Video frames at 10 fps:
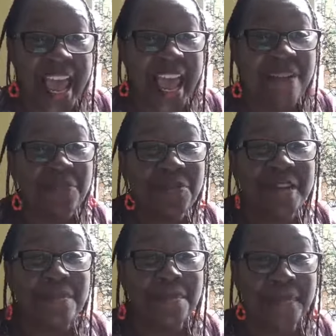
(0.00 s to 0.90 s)

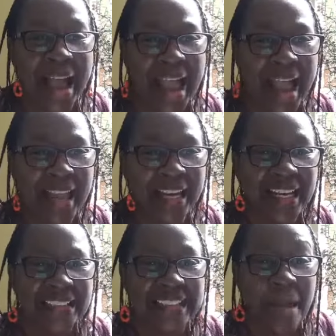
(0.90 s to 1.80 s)
Every man
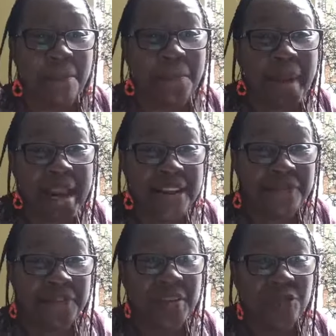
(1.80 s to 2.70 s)
shall
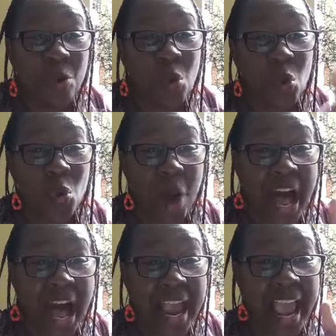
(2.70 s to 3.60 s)
benefit from who
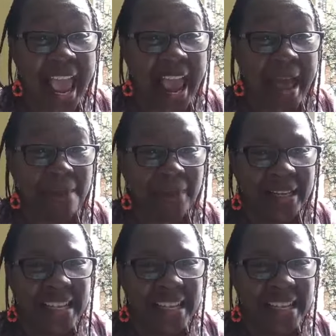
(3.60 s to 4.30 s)
I am